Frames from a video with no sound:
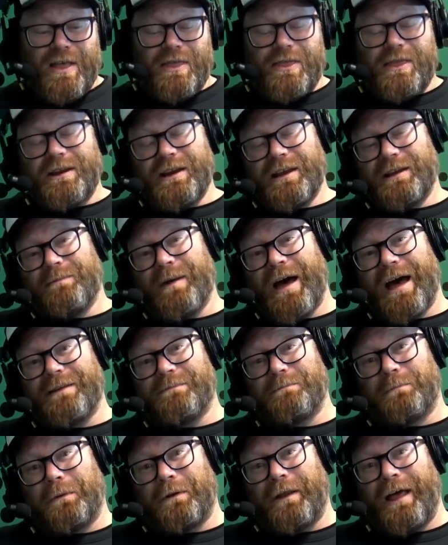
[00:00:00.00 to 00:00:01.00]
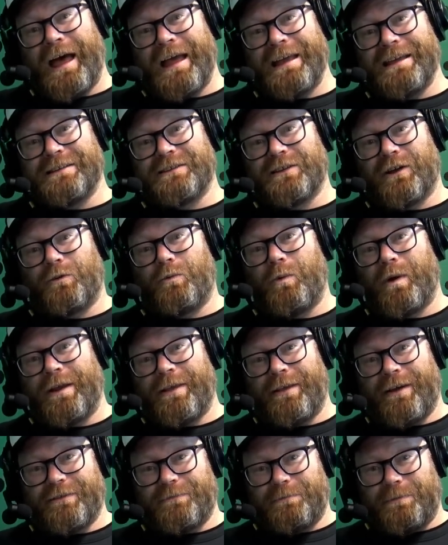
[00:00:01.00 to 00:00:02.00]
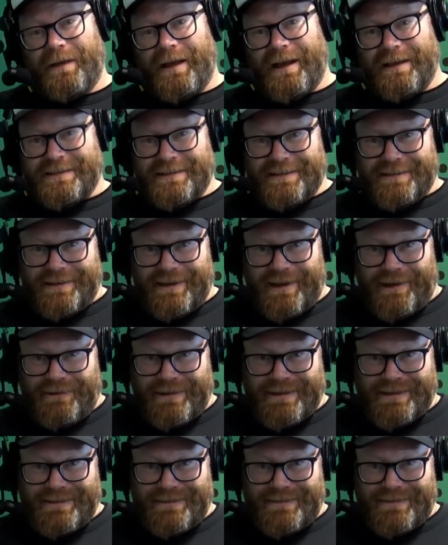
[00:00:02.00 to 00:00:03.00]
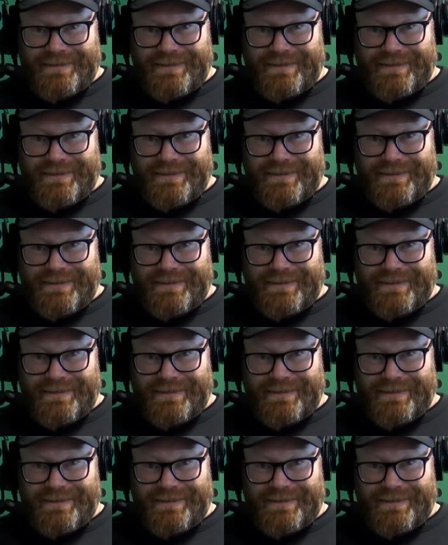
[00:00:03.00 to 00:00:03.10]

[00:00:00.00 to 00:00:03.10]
The Nick Martin play is like one of those plays that are going,